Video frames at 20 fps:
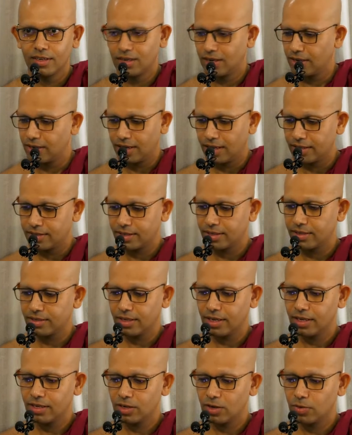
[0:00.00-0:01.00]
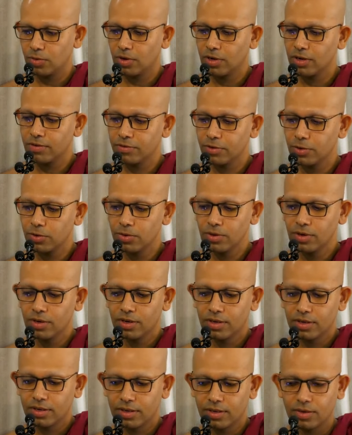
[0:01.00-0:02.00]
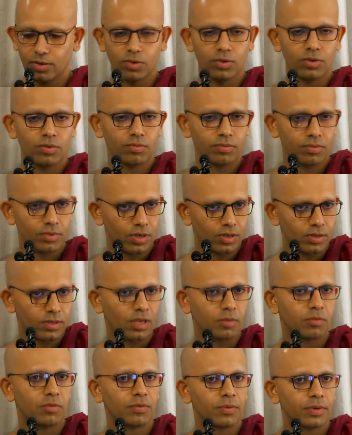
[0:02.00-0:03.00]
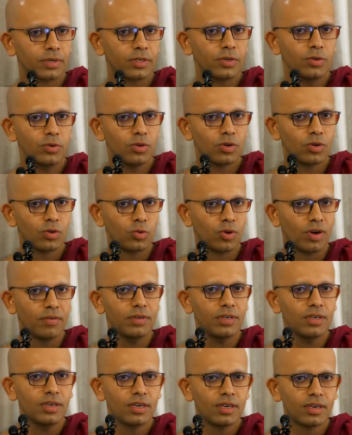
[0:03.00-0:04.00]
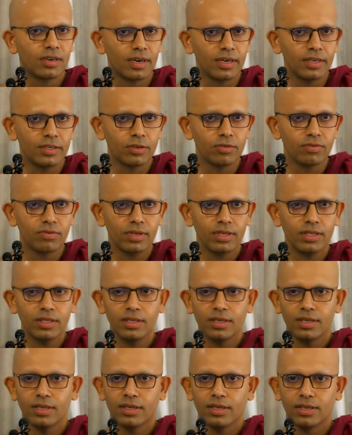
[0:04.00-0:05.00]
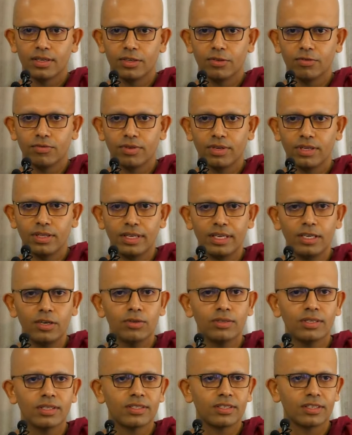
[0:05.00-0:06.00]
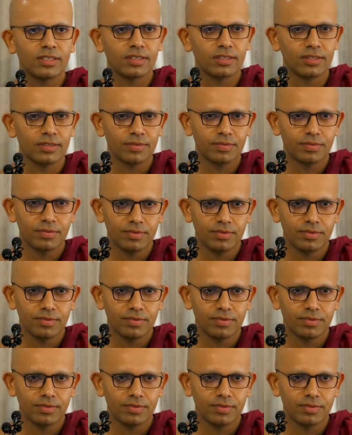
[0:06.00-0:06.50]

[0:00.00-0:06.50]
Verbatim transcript: Like let's say, you know, one of you, or you know, some among you, or whoever, right? You feel egotistical